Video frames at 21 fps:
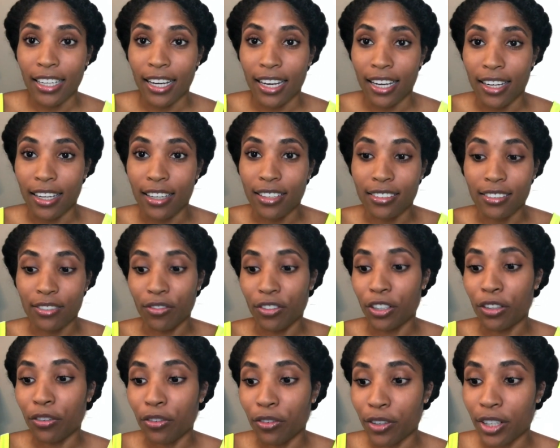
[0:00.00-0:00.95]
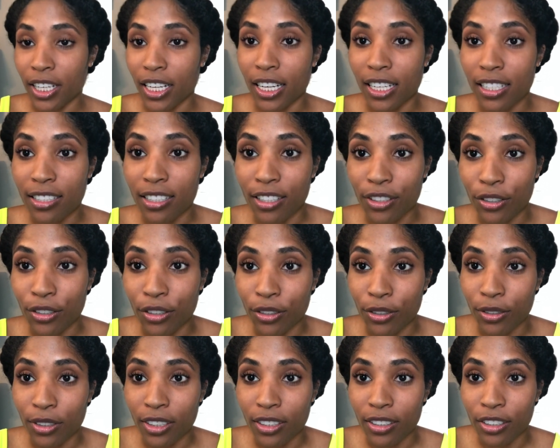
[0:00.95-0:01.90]
And feel free
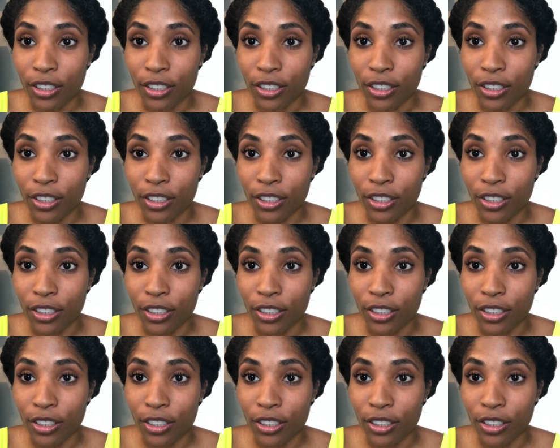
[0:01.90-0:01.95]
to